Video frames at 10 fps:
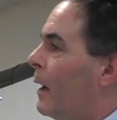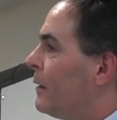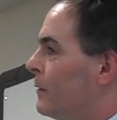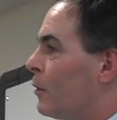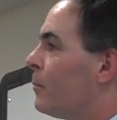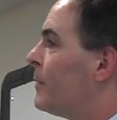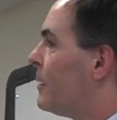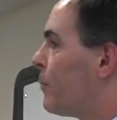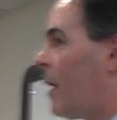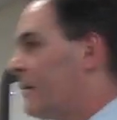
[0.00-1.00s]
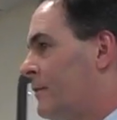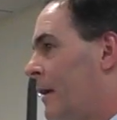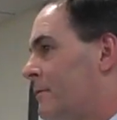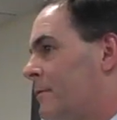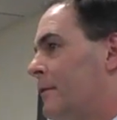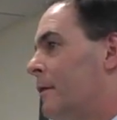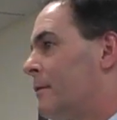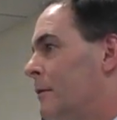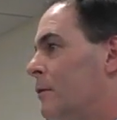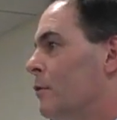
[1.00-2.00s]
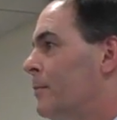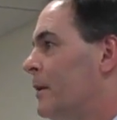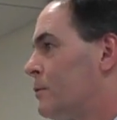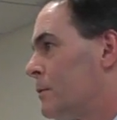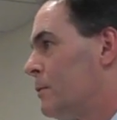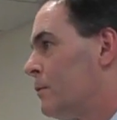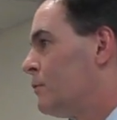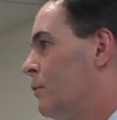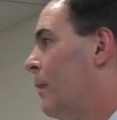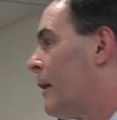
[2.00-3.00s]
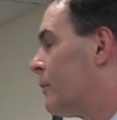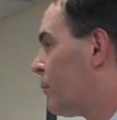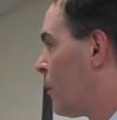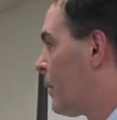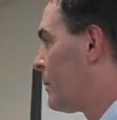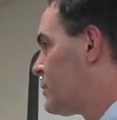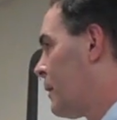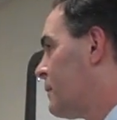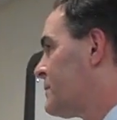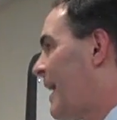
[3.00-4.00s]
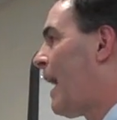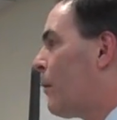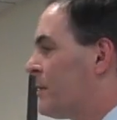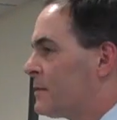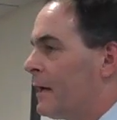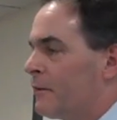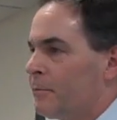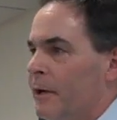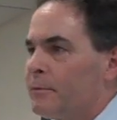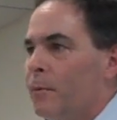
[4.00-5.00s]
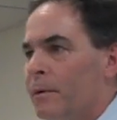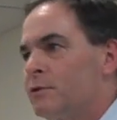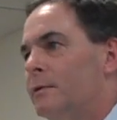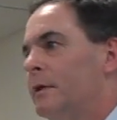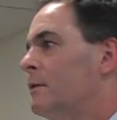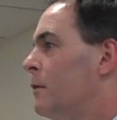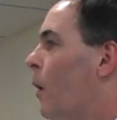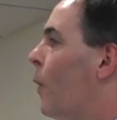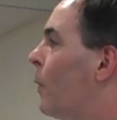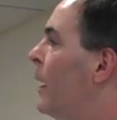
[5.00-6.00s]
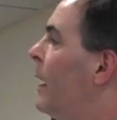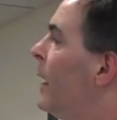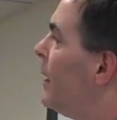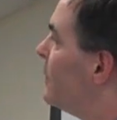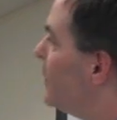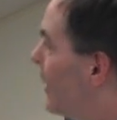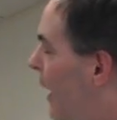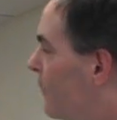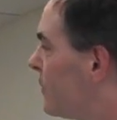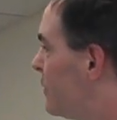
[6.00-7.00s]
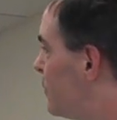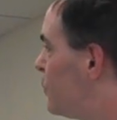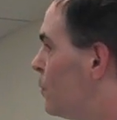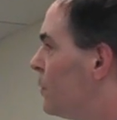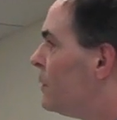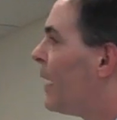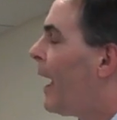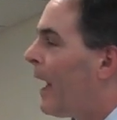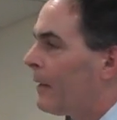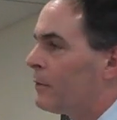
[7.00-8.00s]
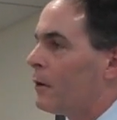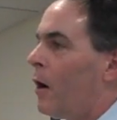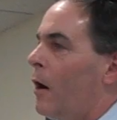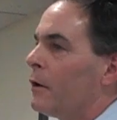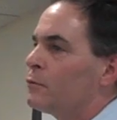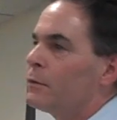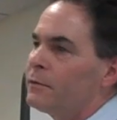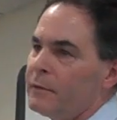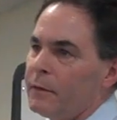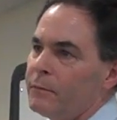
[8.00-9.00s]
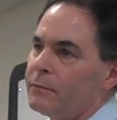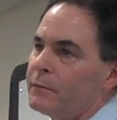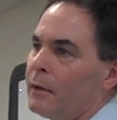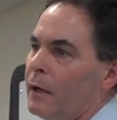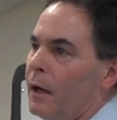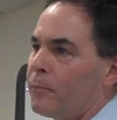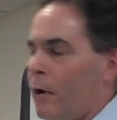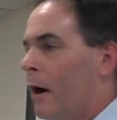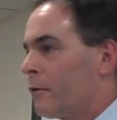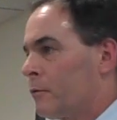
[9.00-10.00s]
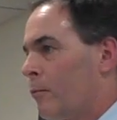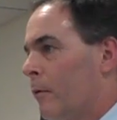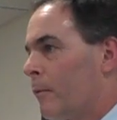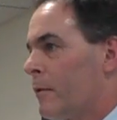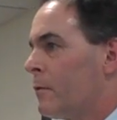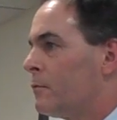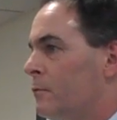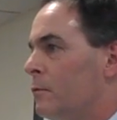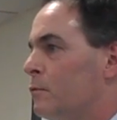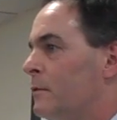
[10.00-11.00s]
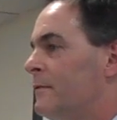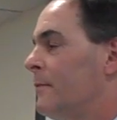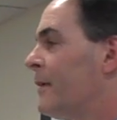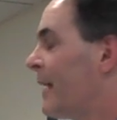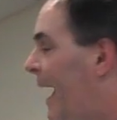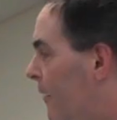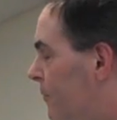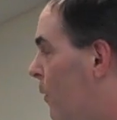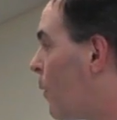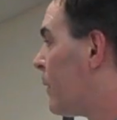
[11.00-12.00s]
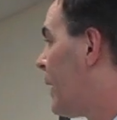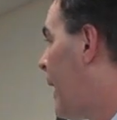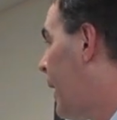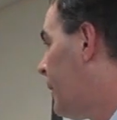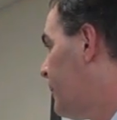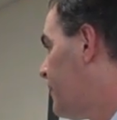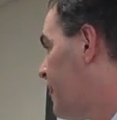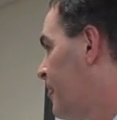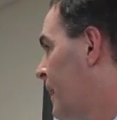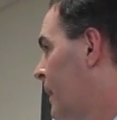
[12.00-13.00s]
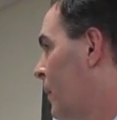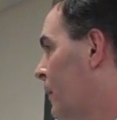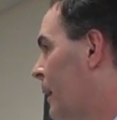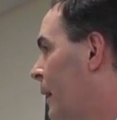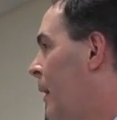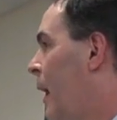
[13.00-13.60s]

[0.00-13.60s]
And there will be a process that you'll be introduced to by your program chair as to how this takes place. But what you need to know is that every student at the college receives a progress report, whether the student's receiving an F or an A. Okay?